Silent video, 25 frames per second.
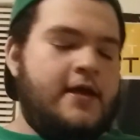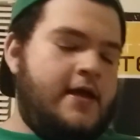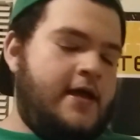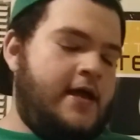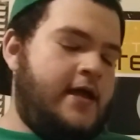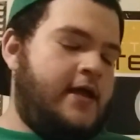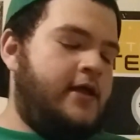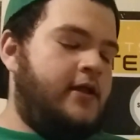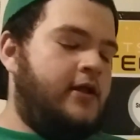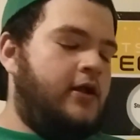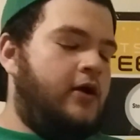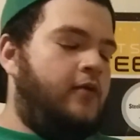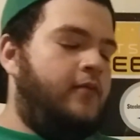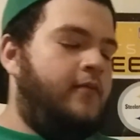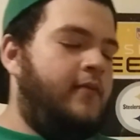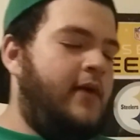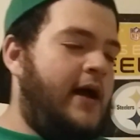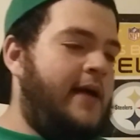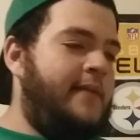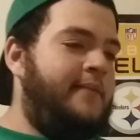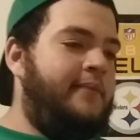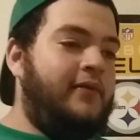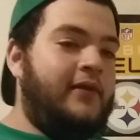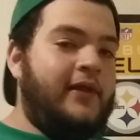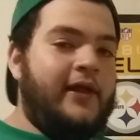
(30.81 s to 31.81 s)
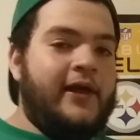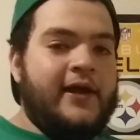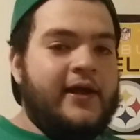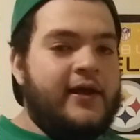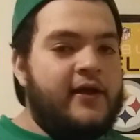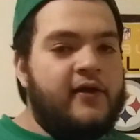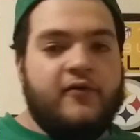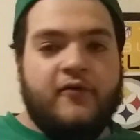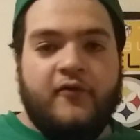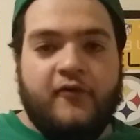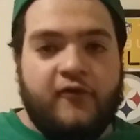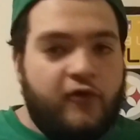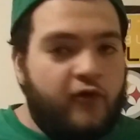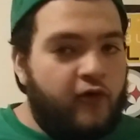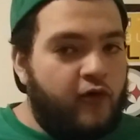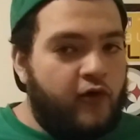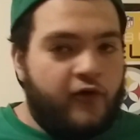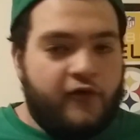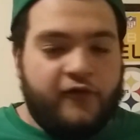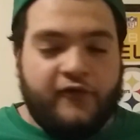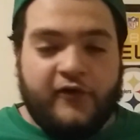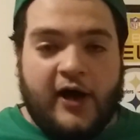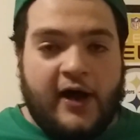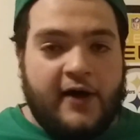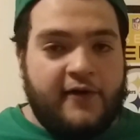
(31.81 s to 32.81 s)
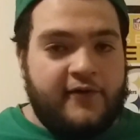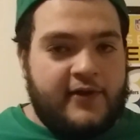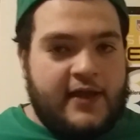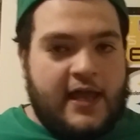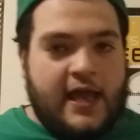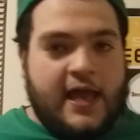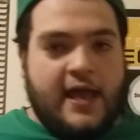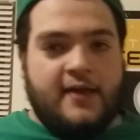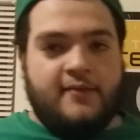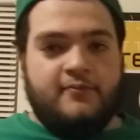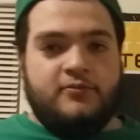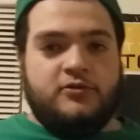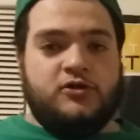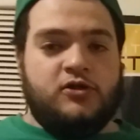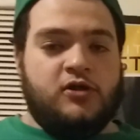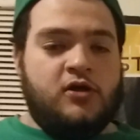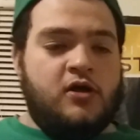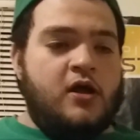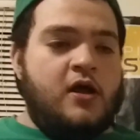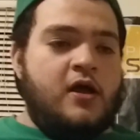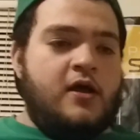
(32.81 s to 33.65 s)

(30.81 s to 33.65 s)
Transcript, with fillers: And, you know, might play four or five games.